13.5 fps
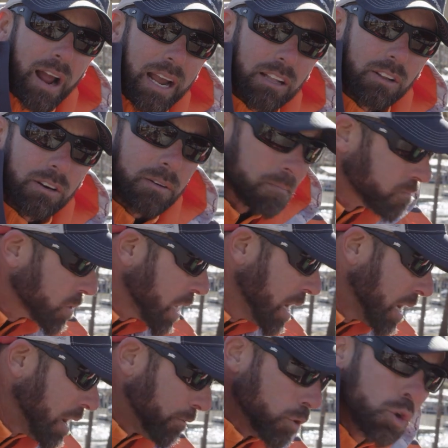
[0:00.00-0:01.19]
angler,
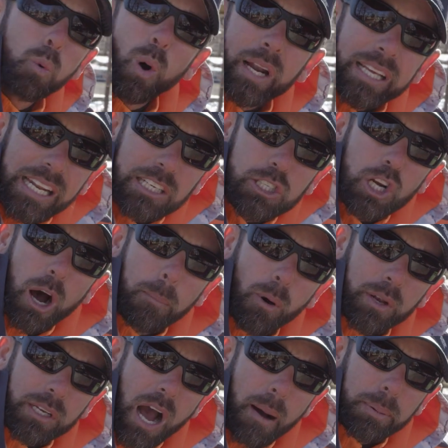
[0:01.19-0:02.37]
if you want to get a jump
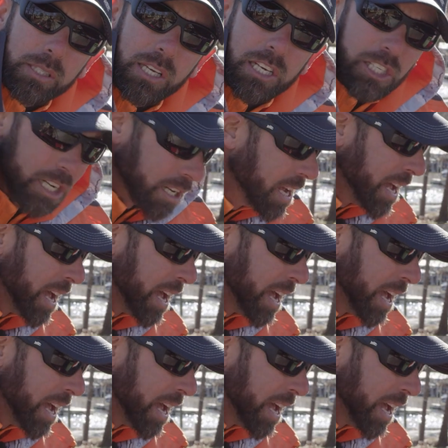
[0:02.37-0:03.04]
on the competition,